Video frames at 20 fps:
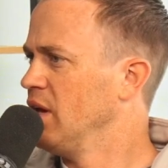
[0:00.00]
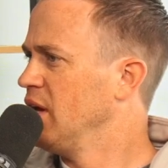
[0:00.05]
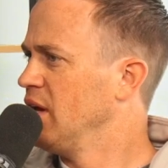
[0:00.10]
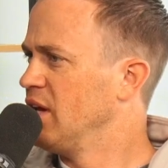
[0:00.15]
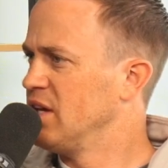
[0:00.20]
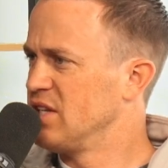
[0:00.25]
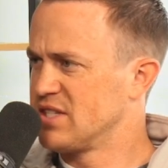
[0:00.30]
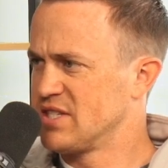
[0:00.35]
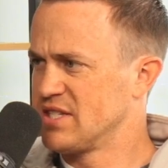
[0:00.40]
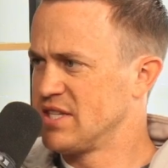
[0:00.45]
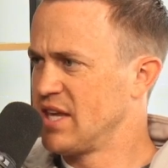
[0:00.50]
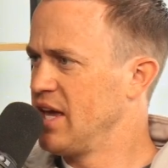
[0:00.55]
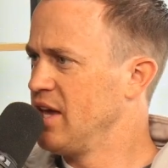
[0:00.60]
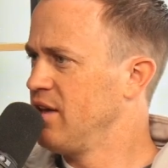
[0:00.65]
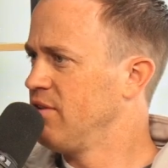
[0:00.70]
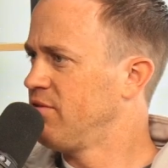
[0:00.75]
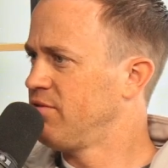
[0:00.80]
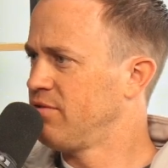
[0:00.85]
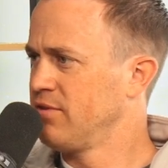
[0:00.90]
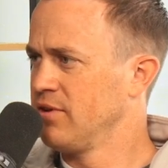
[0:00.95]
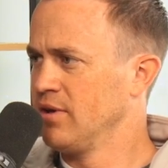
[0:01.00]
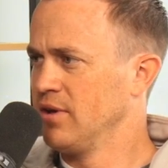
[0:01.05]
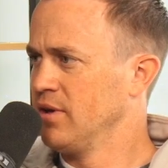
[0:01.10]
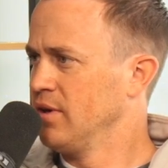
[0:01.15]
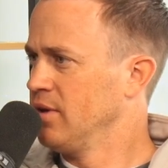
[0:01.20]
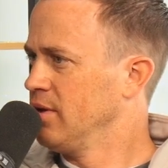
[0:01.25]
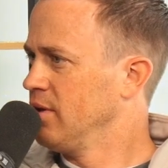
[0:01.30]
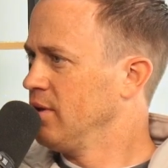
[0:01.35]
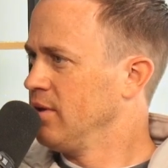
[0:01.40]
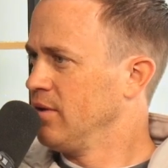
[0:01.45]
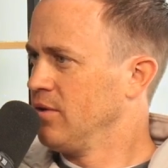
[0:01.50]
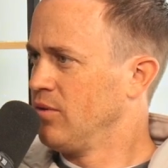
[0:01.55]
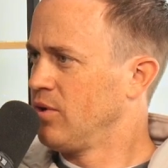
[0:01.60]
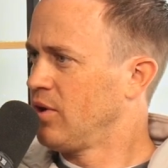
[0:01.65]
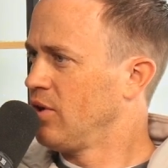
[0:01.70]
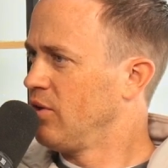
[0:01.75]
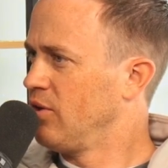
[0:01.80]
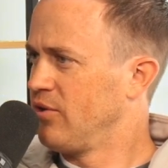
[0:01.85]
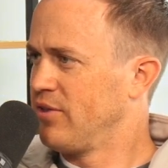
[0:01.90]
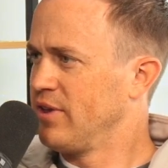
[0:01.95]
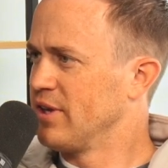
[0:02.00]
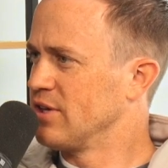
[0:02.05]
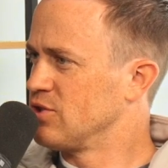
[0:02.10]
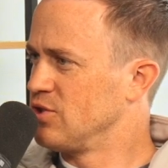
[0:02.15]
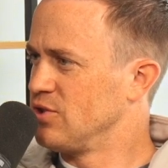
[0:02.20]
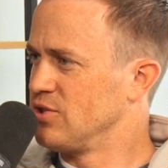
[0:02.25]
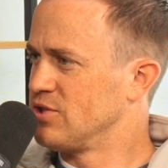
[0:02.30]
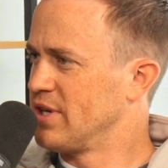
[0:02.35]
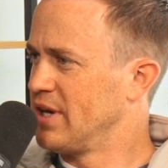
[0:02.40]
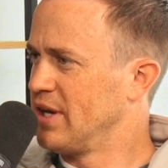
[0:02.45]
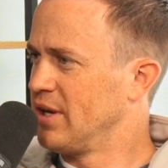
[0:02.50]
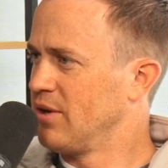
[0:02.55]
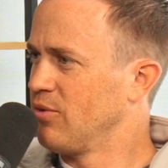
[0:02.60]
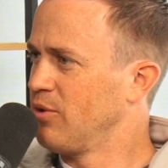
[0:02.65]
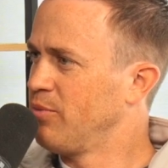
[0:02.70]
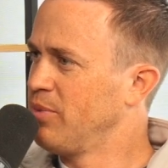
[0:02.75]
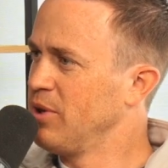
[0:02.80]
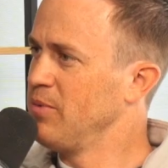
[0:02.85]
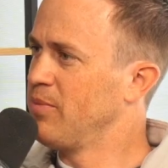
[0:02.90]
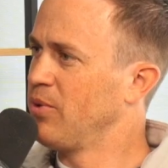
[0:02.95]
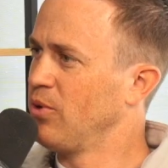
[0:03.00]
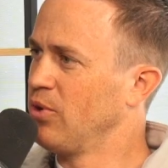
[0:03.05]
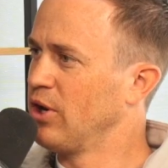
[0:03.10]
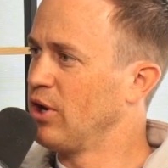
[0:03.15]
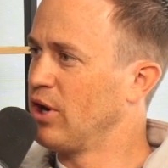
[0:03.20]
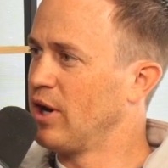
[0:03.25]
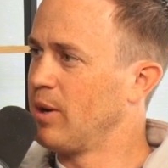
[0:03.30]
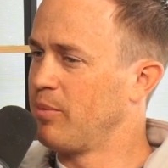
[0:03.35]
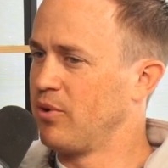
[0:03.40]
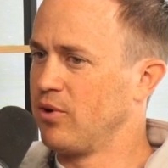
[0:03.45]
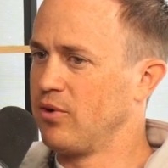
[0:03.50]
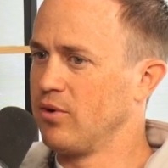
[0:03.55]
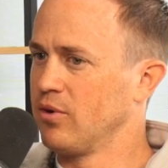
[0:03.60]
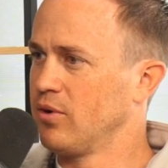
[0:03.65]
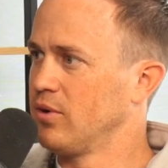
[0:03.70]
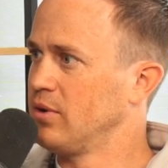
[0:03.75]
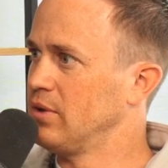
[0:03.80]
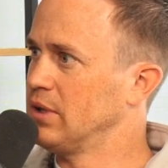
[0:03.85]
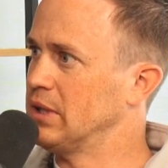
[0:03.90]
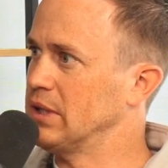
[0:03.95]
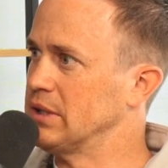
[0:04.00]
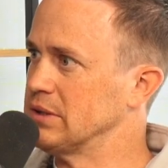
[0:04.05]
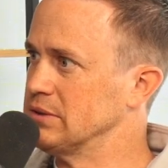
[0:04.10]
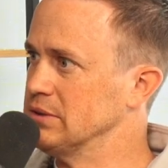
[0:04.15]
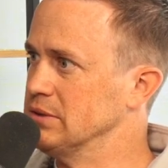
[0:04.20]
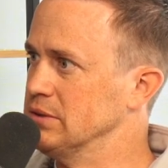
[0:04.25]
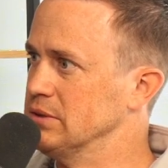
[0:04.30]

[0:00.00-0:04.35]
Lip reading: it's safe. What other things are you saying? When people hear epidural, they're like, ooh,